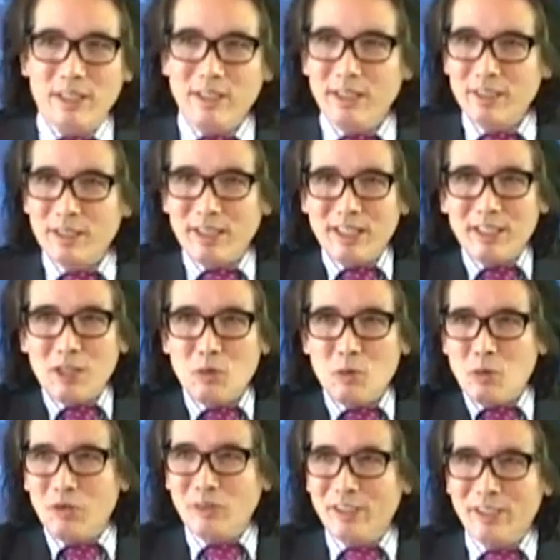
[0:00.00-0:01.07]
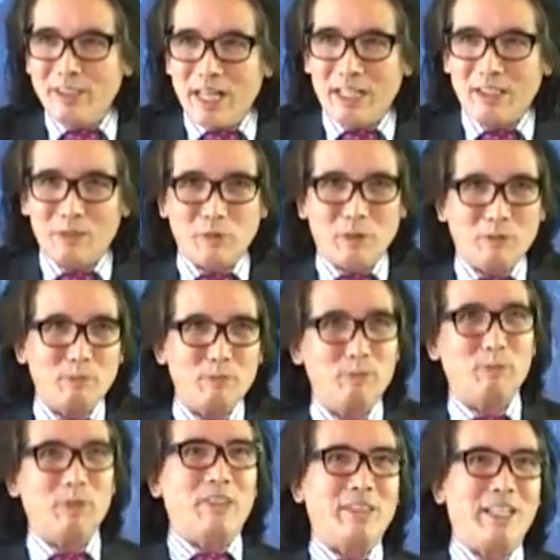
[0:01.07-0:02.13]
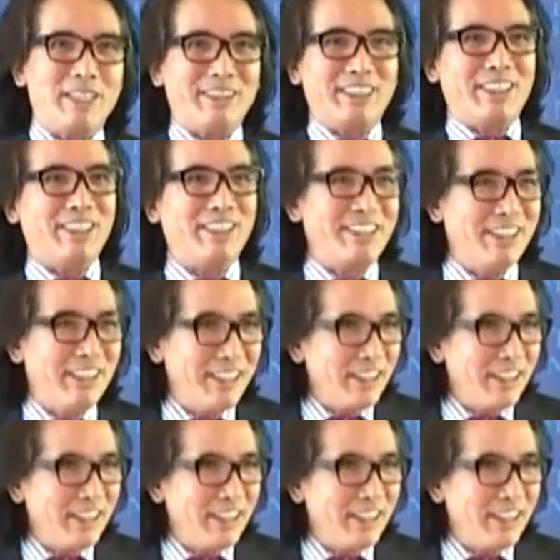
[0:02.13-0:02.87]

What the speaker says: It's like a wounded animal pretending